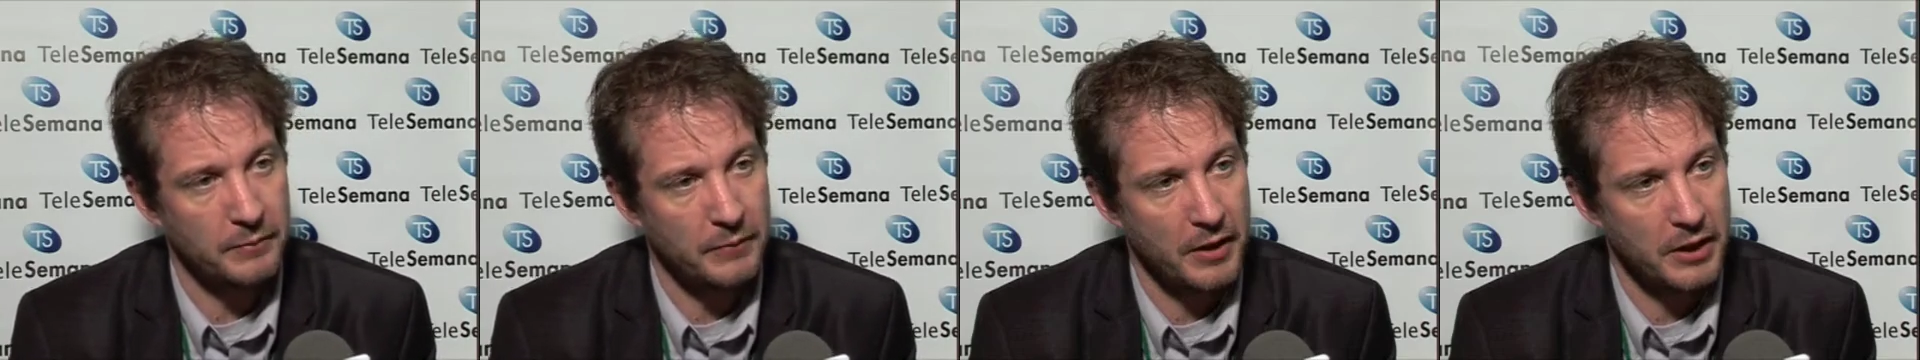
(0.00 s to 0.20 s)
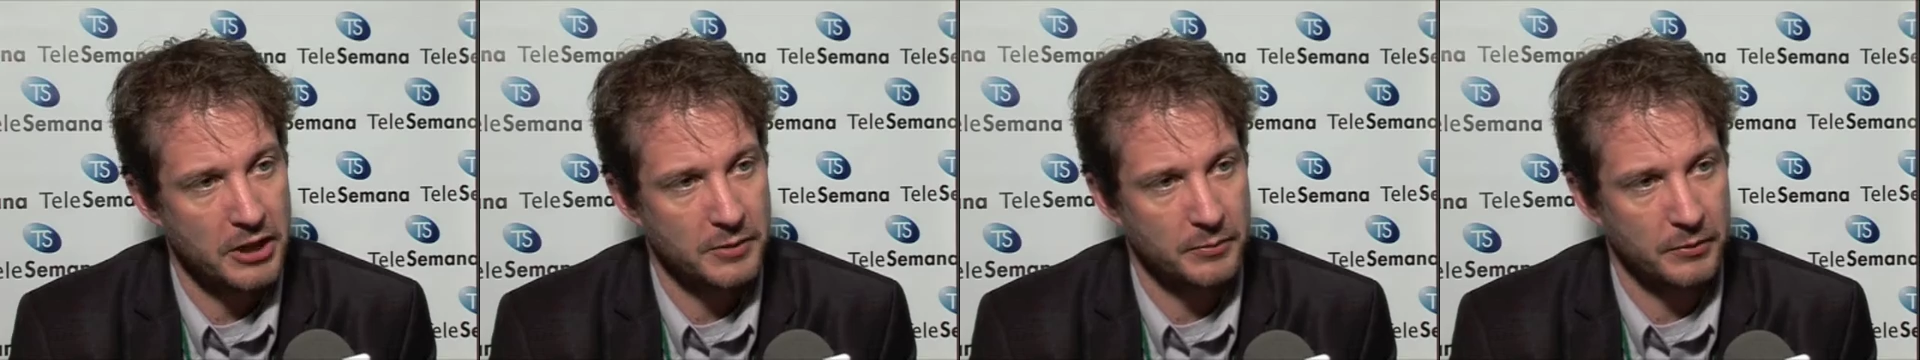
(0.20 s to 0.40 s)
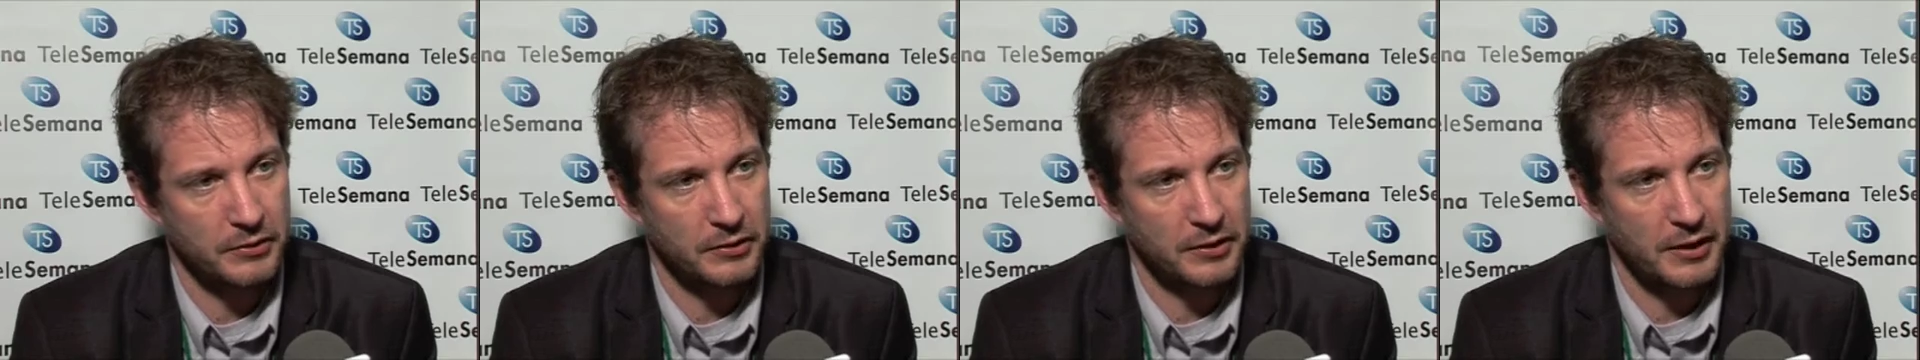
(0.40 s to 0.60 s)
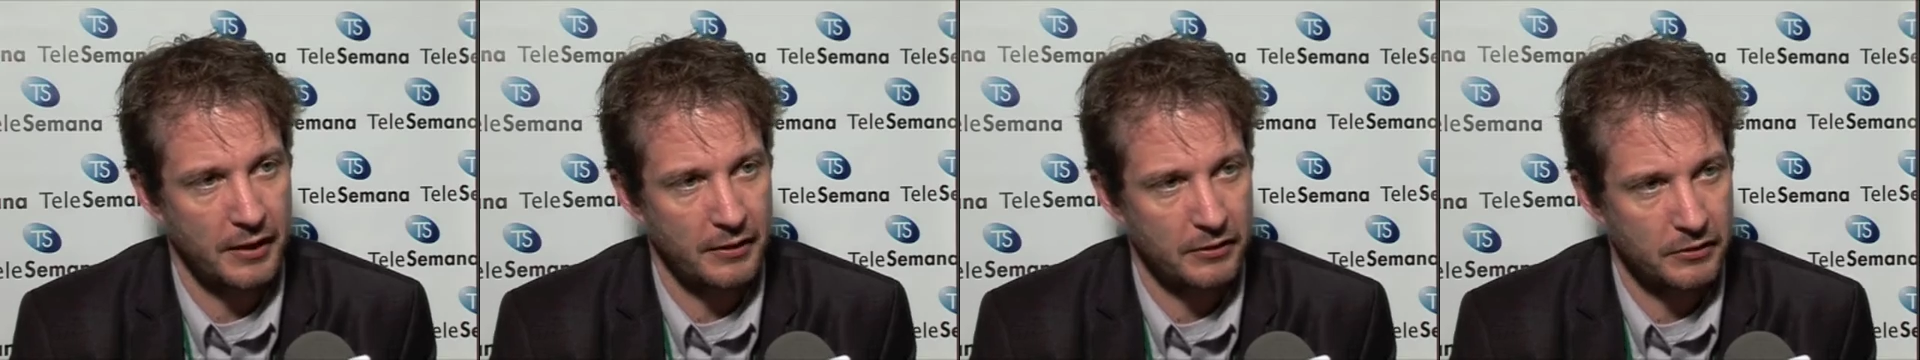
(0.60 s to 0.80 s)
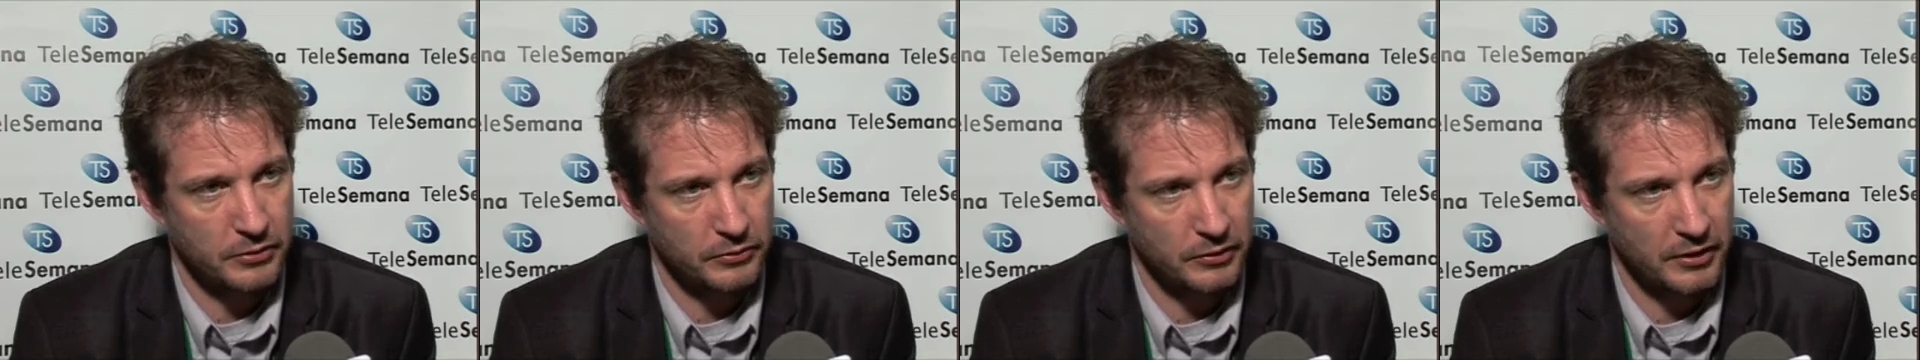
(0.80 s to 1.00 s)
measurement
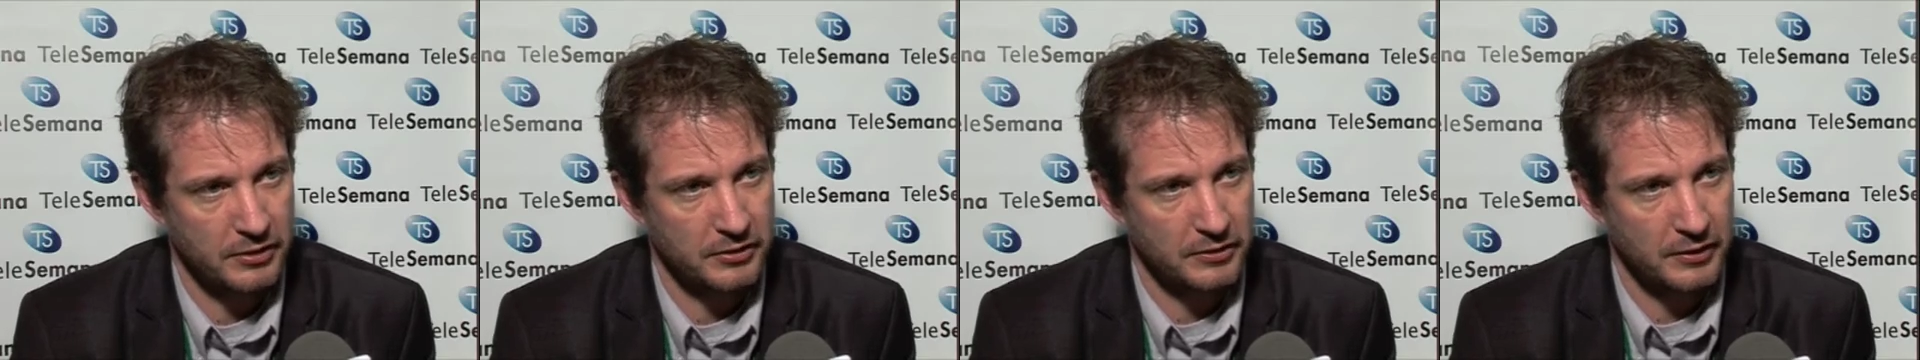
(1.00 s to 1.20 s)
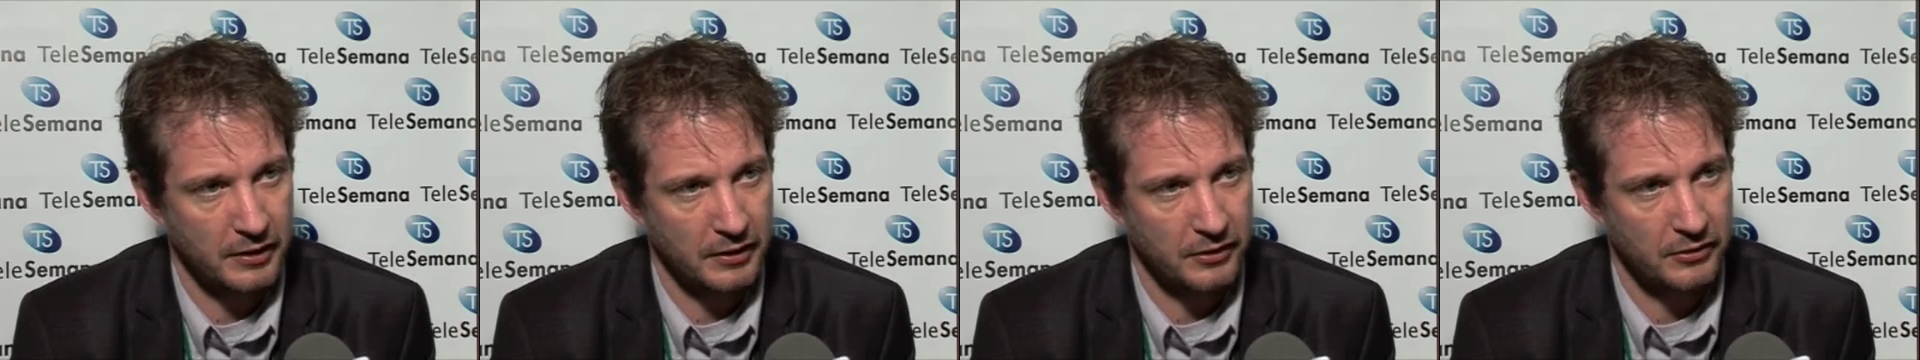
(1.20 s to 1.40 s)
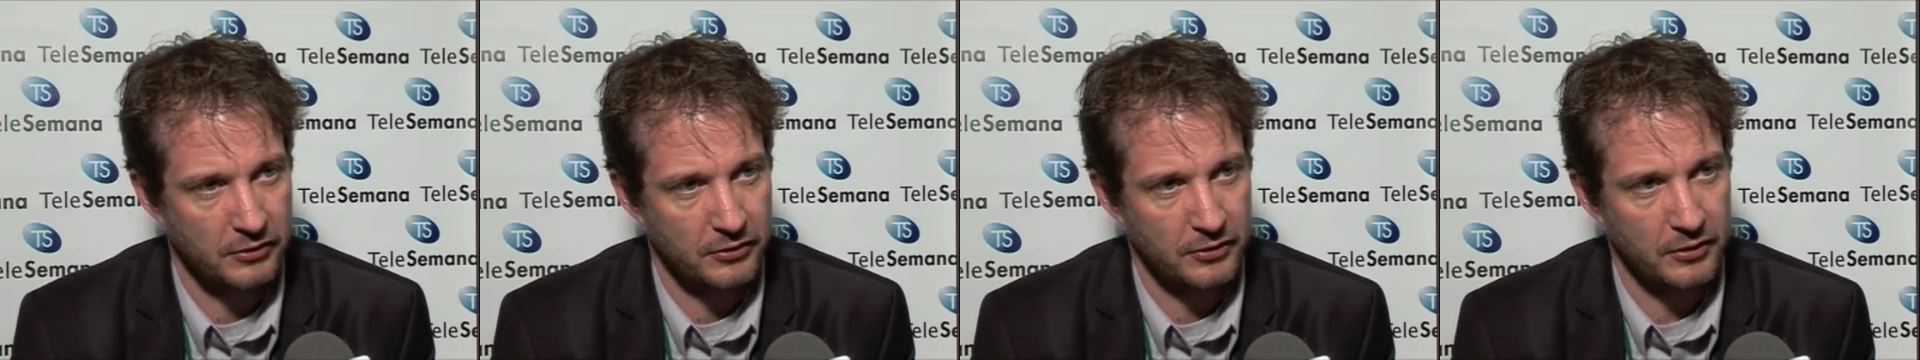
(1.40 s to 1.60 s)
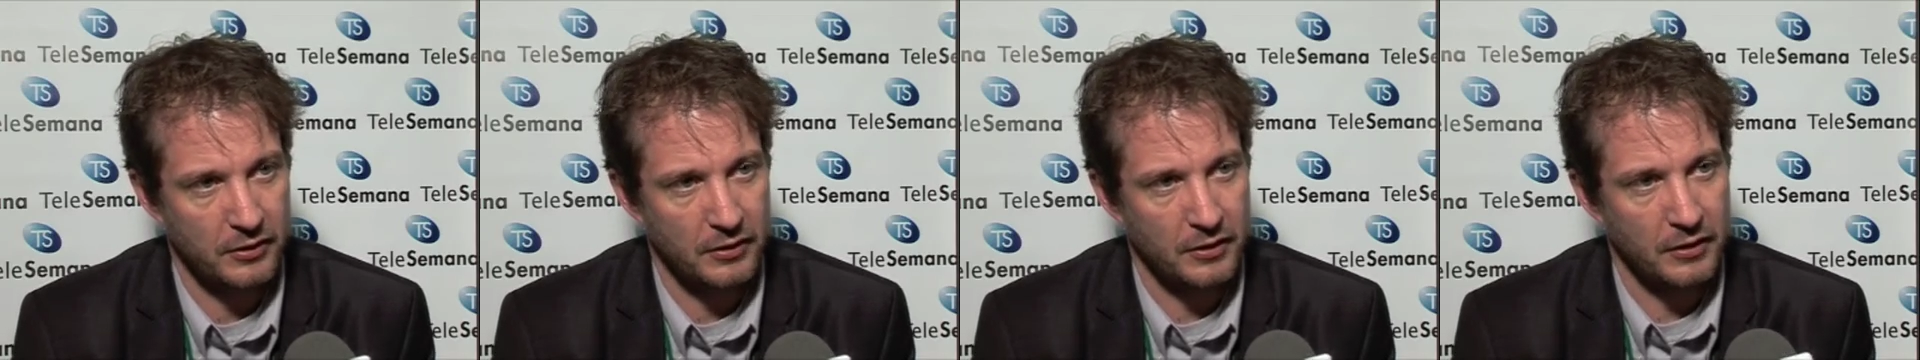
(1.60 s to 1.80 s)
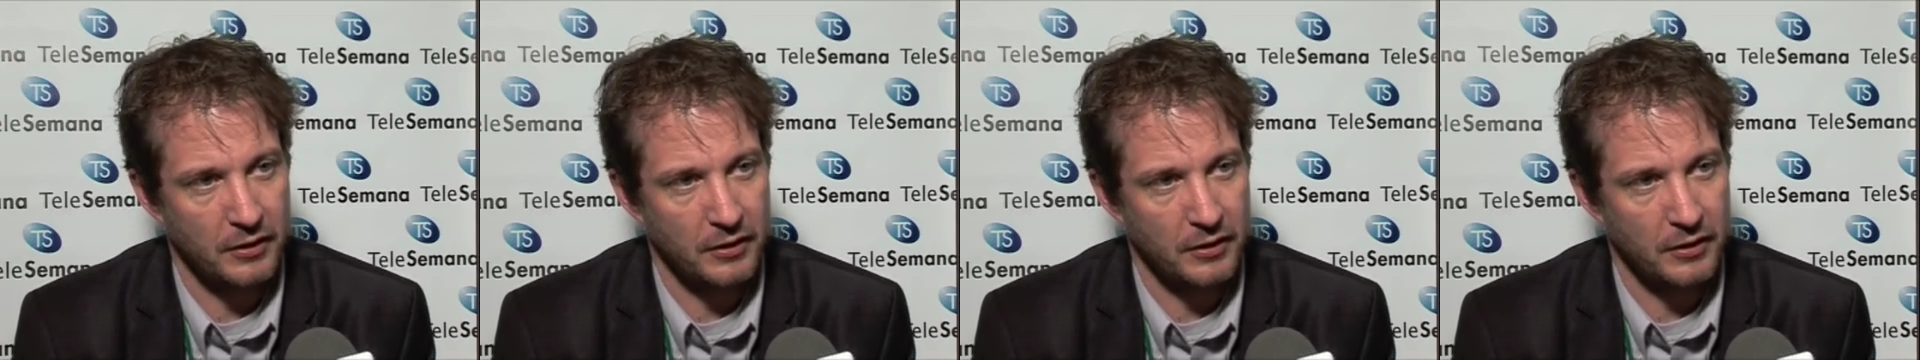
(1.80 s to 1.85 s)
characteristics,